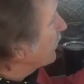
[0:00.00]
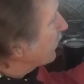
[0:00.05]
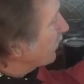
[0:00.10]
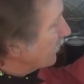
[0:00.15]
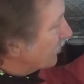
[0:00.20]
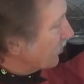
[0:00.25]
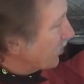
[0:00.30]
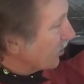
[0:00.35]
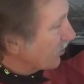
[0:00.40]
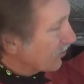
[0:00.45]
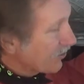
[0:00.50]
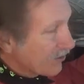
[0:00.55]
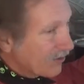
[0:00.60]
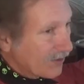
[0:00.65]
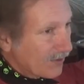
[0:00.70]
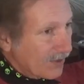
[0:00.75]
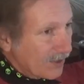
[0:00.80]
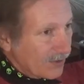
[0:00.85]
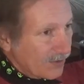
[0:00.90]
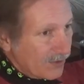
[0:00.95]
is
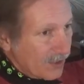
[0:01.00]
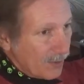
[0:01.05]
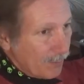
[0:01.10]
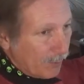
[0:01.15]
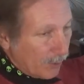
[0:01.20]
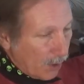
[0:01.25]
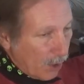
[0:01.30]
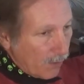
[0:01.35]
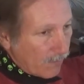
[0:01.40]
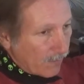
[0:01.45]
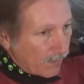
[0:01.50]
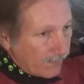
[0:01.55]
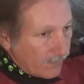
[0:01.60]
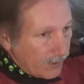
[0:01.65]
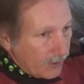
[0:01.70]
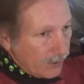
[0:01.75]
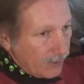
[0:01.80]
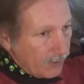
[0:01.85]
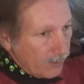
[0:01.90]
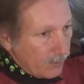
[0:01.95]
just the simple
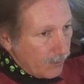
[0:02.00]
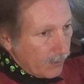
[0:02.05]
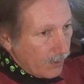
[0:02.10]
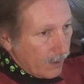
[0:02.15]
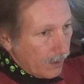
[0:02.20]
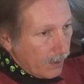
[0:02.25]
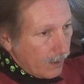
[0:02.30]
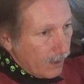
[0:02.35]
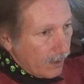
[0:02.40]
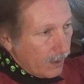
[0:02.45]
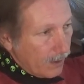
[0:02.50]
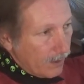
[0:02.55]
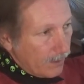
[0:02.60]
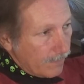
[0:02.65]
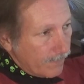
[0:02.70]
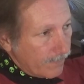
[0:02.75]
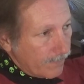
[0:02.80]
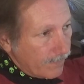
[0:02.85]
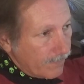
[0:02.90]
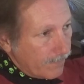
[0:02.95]
overview
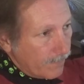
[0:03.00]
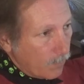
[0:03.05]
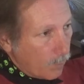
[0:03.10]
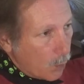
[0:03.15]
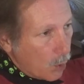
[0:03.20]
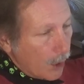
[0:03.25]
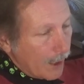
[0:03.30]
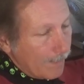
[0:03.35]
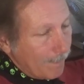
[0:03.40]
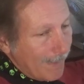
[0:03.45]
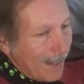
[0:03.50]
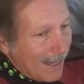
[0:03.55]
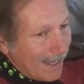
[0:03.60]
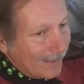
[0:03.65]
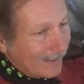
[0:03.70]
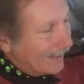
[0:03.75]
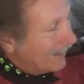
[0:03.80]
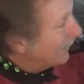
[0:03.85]
of what a magnet